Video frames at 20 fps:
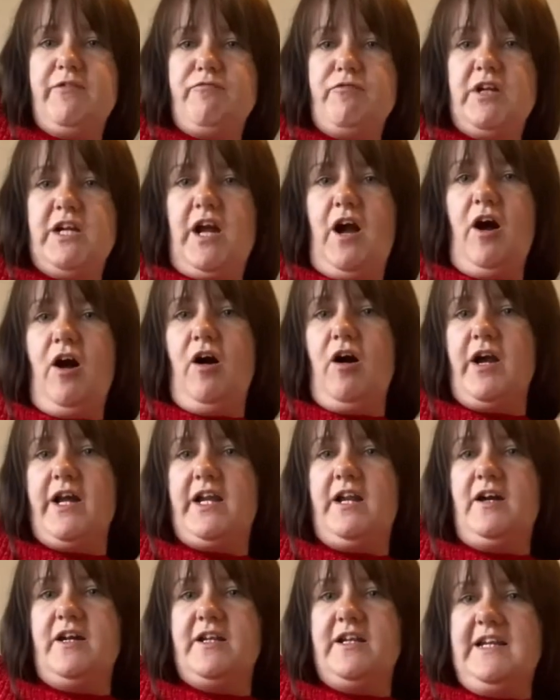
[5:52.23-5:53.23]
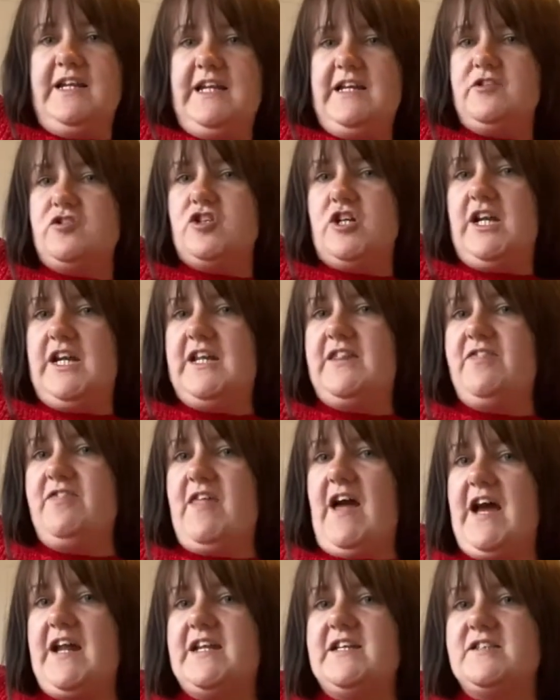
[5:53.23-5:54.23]
really high. Like literally,
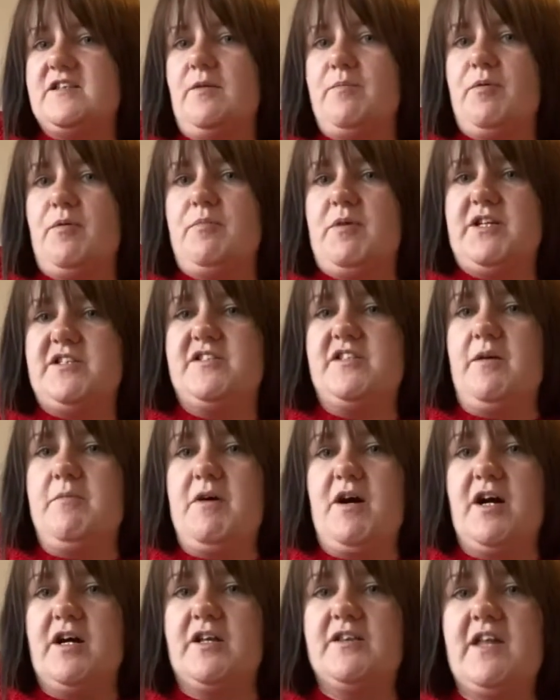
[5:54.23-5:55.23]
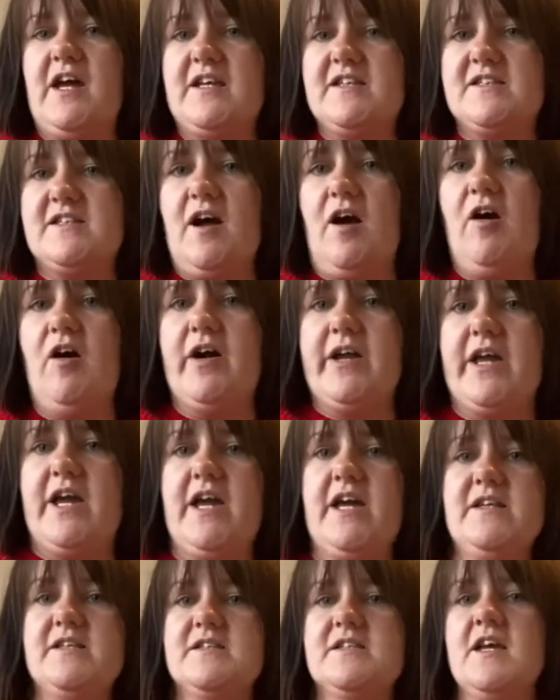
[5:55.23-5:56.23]
that is up on my stomach. That's the
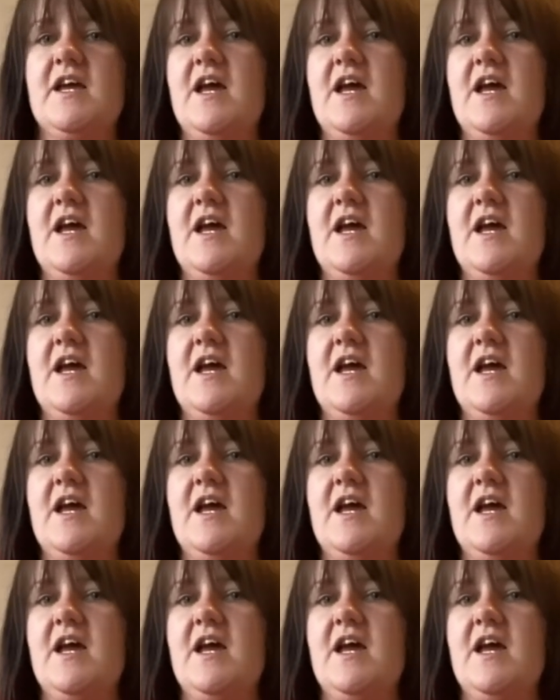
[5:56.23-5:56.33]
highest.